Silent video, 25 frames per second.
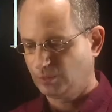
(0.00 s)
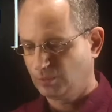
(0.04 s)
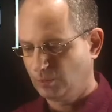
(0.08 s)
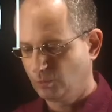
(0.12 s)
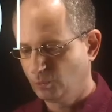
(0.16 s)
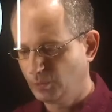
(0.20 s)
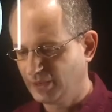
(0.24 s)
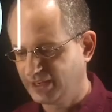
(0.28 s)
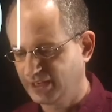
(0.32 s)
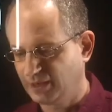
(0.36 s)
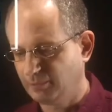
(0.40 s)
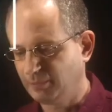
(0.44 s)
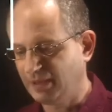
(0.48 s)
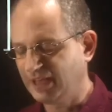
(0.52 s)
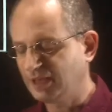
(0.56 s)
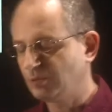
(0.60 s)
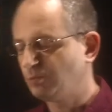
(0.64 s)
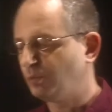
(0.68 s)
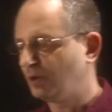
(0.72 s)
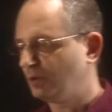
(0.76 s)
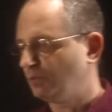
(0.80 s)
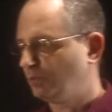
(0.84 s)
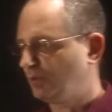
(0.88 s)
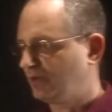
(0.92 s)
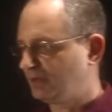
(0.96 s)
We can make
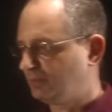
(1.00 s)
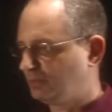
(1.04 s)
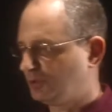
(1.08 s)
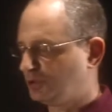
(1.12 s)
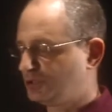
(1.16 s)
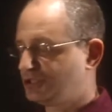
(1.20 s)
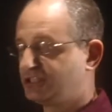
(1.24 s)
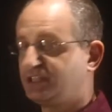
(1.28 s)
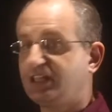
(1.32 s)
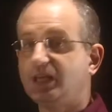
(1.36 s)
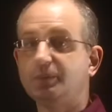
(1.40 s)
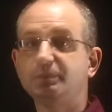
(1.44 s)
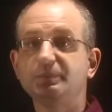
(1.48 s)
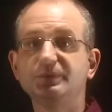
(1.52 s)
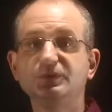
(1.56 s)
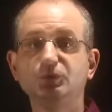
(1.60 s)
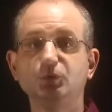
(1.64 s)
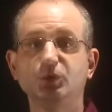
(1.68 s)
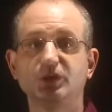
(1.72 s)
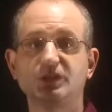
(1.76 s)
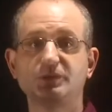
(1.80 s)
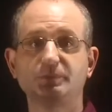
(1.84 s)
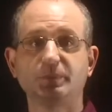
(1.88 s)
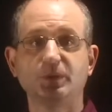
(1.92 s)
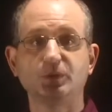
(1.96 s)
one more step
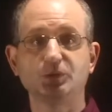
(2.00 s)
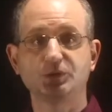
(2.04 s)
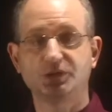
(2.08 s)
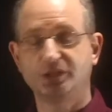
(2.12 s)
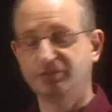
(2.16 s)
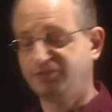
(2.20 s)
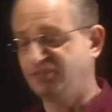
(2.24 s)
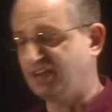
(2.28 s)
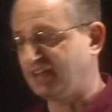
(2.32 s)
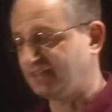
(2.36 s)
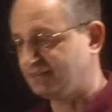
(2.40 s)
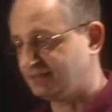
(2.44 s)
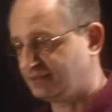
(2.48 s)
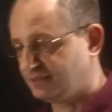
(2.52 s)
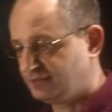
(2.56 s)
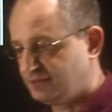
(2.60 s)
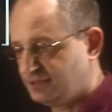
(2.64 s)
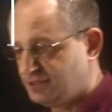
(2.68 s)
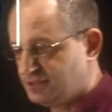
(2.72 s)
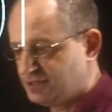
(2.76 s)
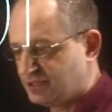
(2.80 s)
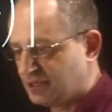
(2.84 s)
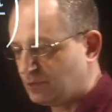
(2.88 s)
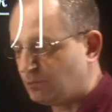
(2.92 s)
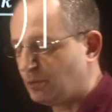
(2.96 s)
to expose the fact that
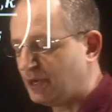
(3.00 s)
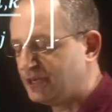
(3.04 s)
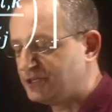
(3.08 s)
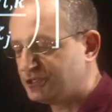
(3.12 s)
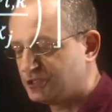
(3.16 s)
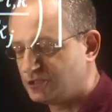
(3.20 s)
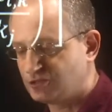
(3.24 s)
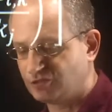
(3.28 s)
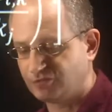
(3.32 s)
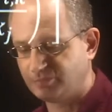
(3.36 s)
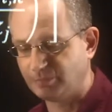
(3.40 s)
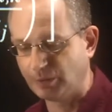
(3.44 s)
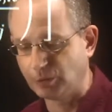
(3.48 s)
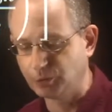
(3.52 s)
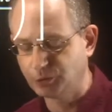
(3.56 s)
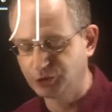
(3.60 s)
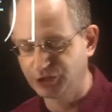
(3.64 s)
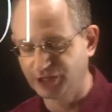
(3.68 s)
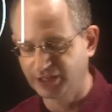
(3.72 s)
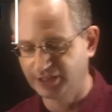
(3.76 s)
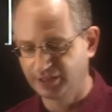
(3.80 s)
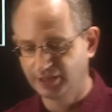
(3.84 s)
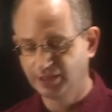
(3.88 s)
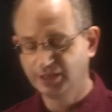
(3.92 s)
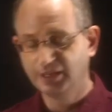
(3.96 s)
these equations of
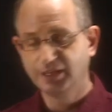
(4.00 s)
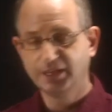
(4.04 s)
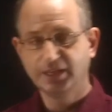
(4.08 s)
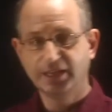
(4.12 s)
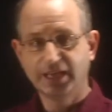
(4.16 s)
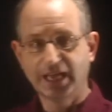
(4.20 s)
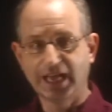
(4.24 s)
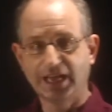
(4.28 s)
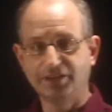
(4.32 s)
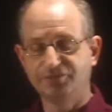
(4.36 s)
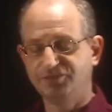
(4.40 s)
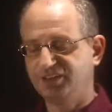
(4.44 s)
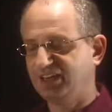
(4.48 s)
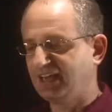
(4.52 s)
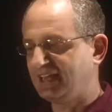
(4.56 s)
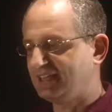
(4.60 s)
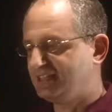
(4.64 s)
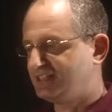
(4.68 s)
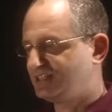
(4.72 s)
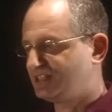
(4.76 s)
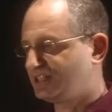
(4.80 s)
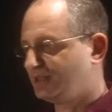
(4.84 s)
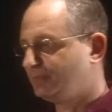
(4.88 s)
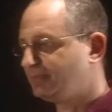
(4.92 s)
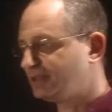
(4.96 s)
motion have a
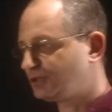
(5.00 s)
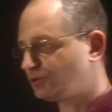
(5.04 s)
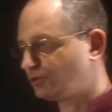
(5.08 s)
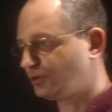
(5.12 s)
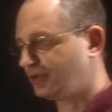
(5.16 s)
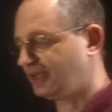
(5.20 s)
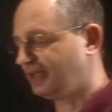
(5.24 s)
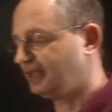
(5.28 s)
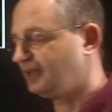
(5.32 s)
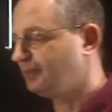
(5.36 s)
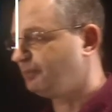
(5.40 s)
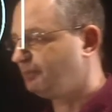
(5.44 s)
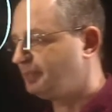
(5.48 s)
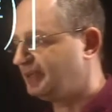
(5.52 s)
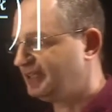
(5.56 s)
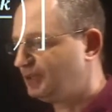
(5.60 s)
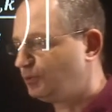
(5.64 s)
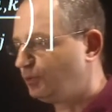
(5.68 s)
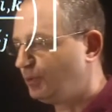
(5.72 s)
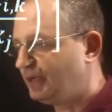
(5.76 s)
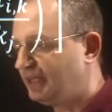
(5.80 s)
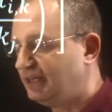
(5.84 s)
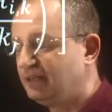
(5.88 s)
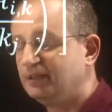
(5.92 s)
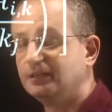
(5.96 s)
nice symmetry
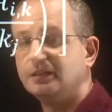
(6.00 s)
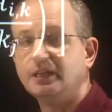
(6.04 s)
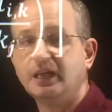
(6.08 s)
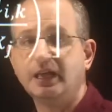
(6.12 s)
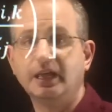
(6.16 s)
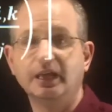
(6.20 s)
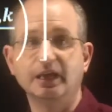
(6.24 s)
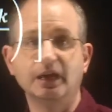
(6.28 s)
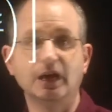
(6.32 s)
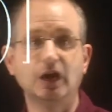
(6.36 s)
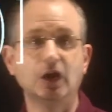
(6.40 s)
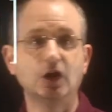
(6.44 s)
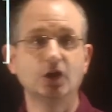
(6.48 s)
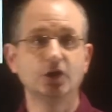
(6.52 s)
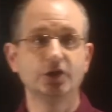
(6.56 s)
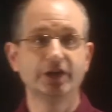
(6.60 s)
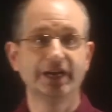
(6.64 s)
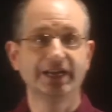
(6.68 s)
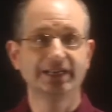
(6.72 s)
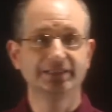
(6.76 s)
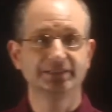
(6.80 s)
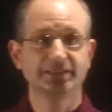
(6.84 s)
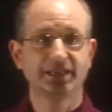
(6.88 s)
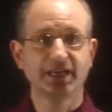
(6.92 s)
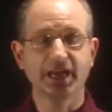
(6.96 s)
between r
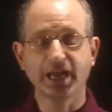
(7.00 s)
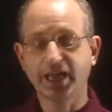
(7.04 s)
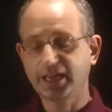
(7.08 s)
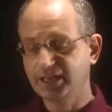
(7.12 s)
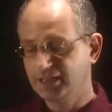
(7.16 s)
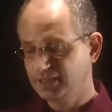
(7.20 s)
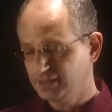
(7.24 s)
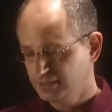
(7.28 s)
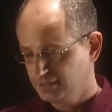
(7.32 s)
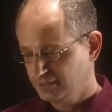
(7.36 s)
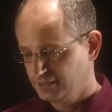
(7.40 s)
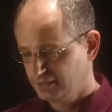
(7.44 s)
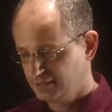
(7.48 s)
and k.